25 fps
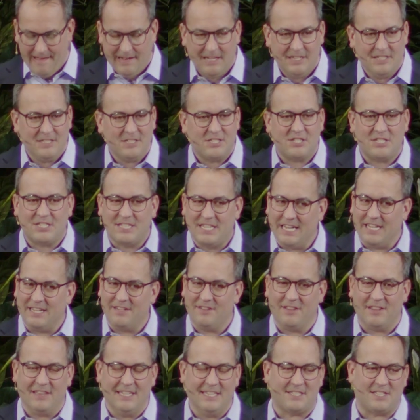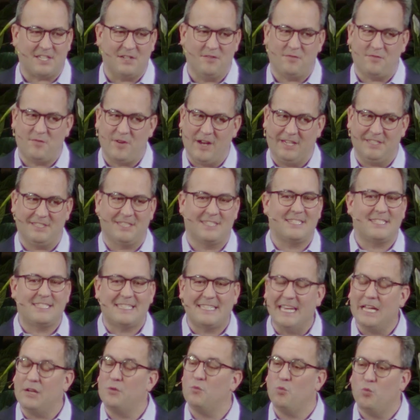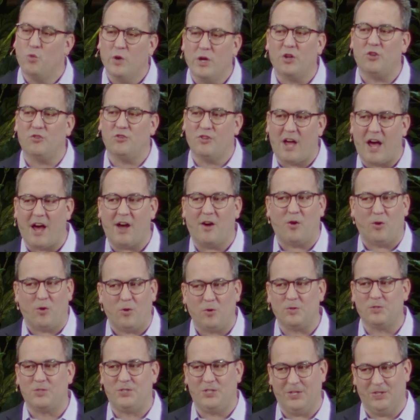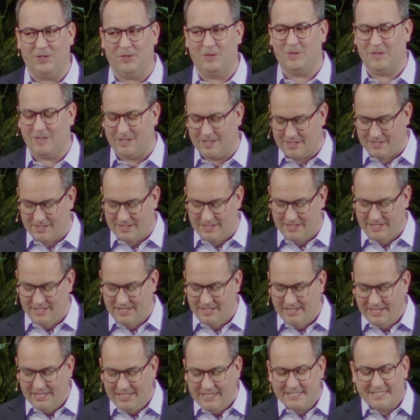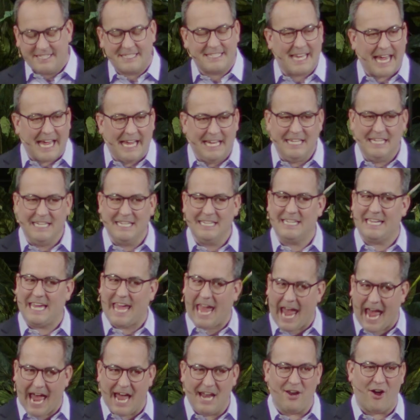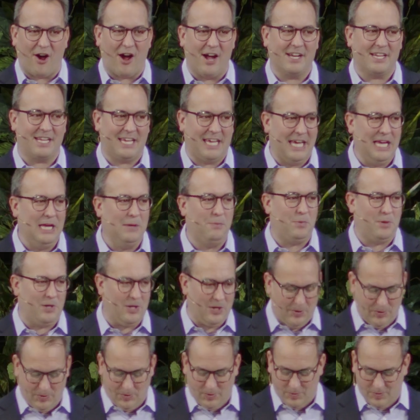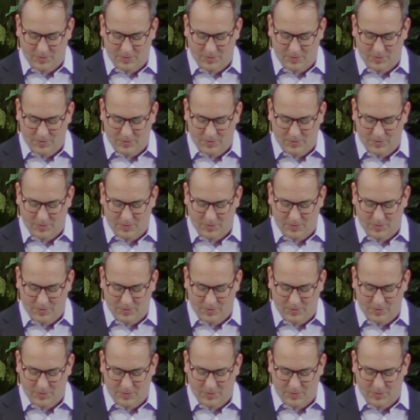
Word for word: sin, listen, friends, sin will not hold you. Satan cannot keep you,